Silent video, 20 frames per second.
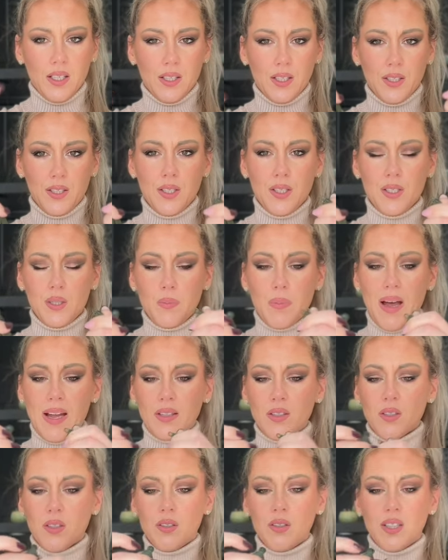This
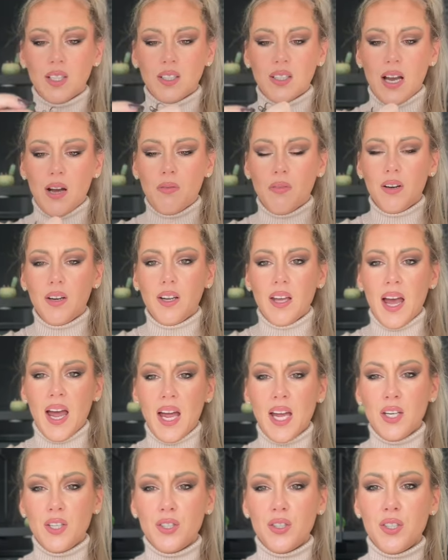button, that I really
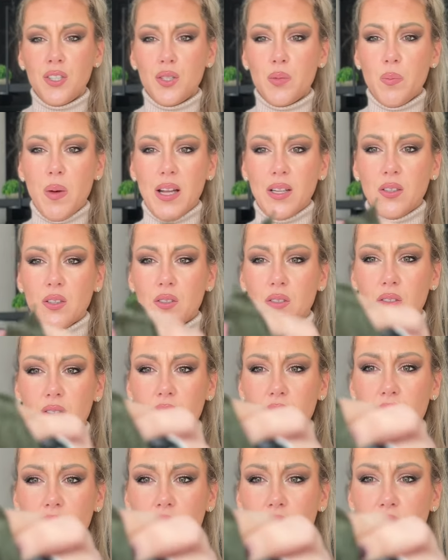hate these
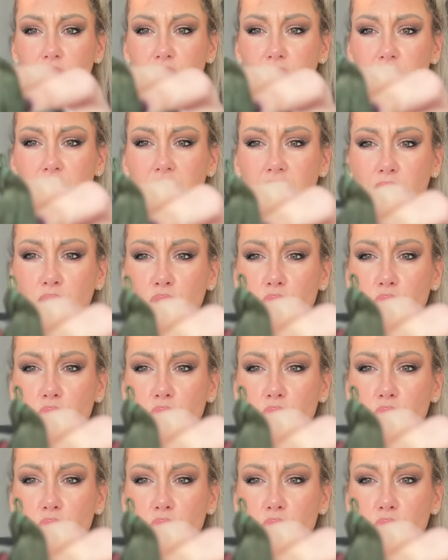buttons. This like